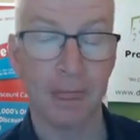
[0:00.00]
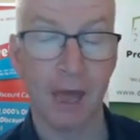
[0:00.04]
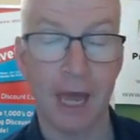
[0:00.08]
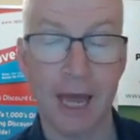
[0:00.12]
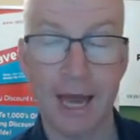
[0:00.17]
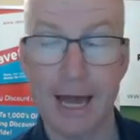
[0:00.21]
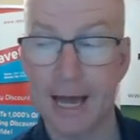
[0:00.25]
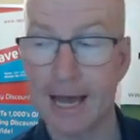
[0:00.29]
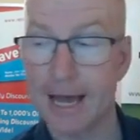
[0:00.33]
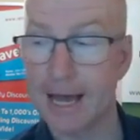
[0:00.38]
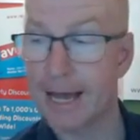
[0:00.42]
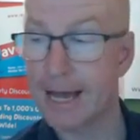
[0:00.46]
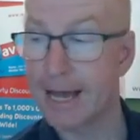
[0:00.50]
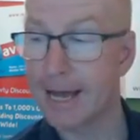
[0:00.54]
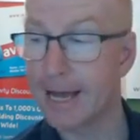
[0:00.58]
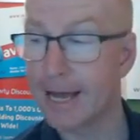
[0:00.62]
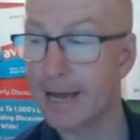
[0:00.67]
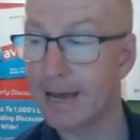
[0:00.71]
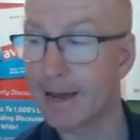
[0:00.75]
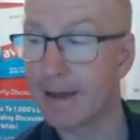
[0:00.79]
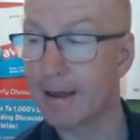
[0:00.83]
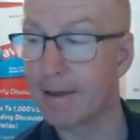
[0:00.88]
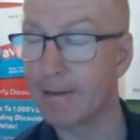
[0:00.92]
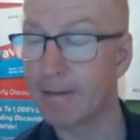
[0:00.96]

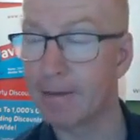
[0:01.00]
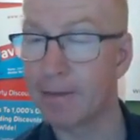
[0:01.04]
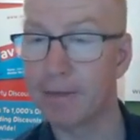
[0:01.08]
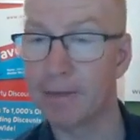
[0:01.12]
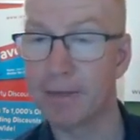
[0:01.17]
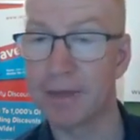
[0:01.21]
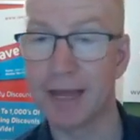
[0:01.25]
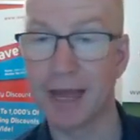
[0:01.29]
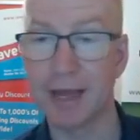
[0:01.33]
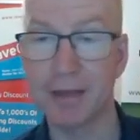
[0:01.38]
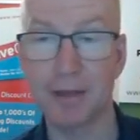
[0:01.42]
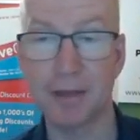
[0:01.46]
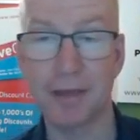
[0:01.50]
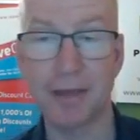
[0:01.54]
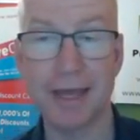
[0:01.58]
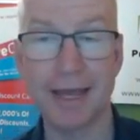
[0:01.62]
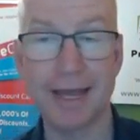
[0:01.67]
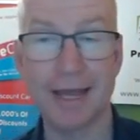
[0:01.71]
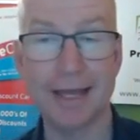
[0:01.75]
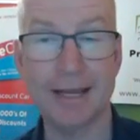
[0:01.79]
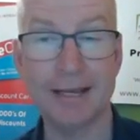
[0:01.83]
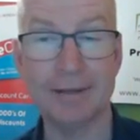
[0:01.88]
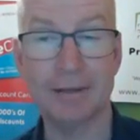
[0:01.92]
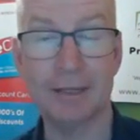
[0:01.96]
The other
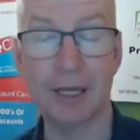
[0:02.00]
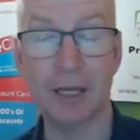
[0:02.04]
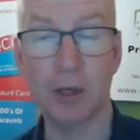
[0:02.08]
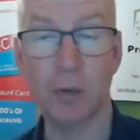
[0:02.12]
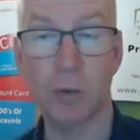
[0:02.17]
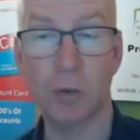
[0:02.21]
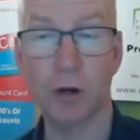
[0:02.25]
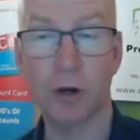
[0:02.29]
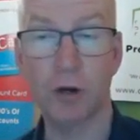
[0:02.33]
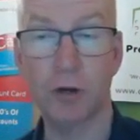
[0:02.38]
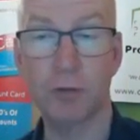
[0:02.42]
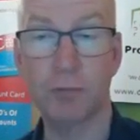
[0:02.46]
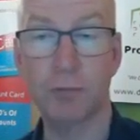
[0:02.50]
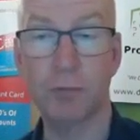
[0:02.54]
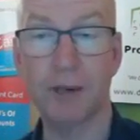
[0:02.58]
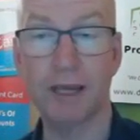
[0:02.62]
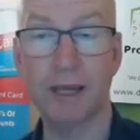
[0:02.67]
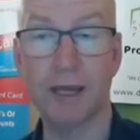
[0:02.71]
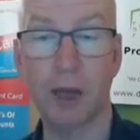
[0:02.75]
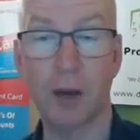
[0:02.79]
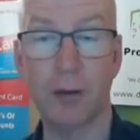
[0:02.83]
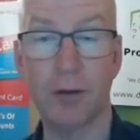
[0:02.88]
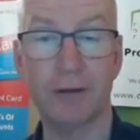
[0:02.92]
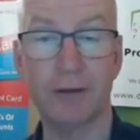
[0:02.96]
thing that you want to be
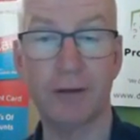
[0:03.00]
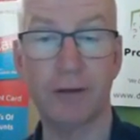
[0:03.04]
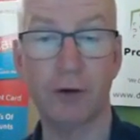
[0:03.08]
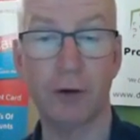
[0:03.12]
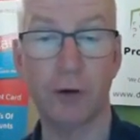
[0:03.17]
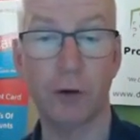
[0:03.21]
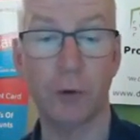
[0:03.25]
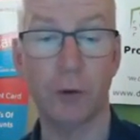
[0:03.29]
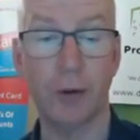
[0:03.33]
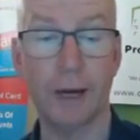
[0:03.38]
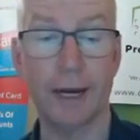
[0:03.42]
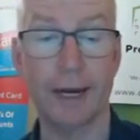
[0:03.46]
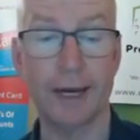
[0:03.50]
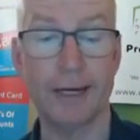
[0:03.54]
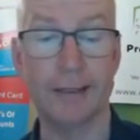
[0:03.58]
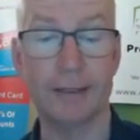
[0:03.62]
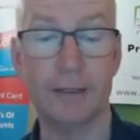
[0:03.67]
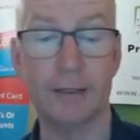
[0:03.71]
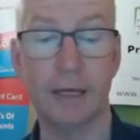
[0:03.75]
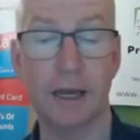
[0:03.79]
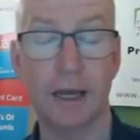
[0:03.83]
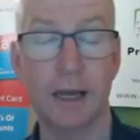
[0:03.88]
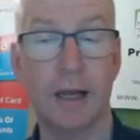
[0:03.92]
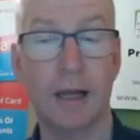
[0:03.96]
going through is,